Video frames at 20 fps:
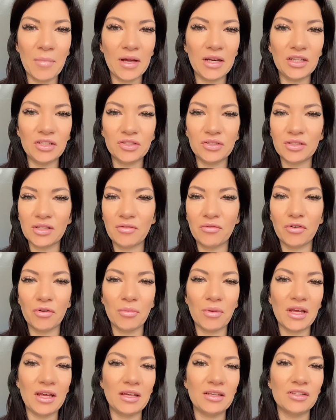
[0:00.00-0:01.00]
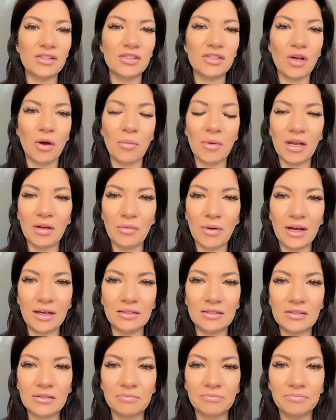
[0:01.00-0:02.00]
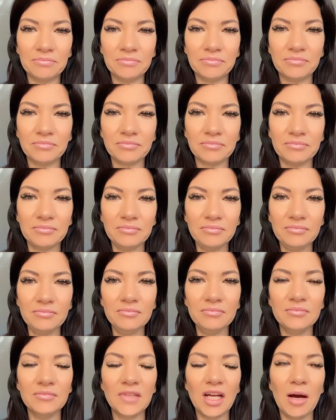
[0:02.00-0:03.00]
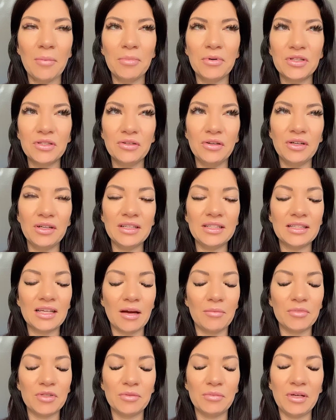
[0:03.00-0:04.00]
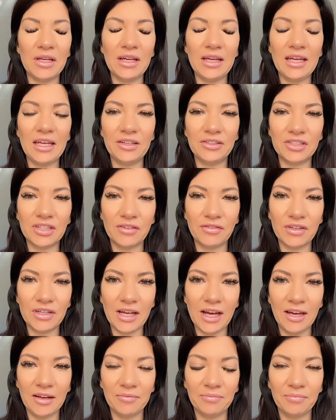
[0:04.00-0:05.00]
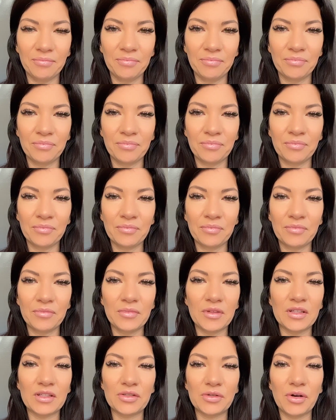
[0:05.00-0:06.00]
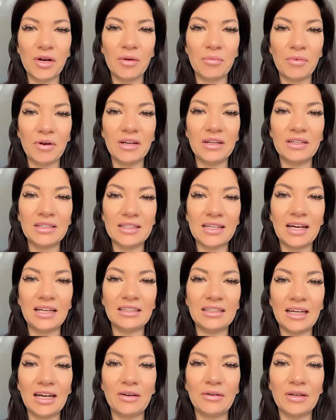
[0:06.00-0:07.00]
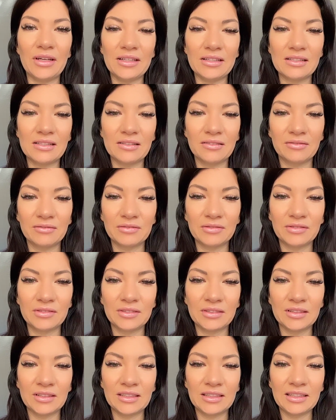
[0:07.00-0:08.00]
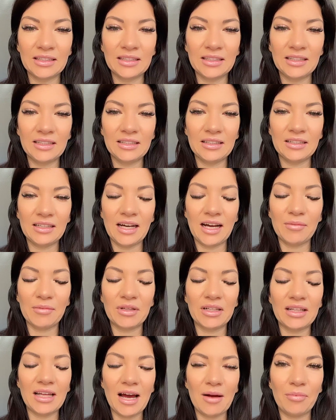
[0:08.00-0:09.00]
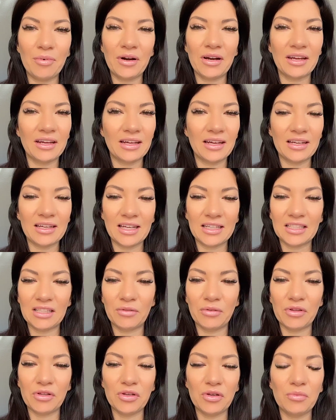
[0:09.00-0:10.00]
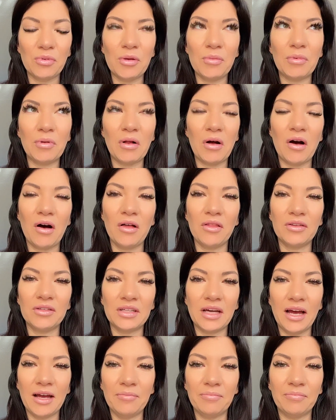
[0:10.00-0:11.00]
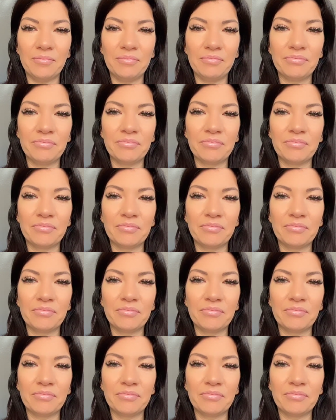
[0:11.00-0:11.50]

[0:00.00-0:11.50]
Money shows up for me in so many ways. Opportunities come to me each and every day. The story I'm ready to tell now is I'm collaborating and connecting with new people all the time.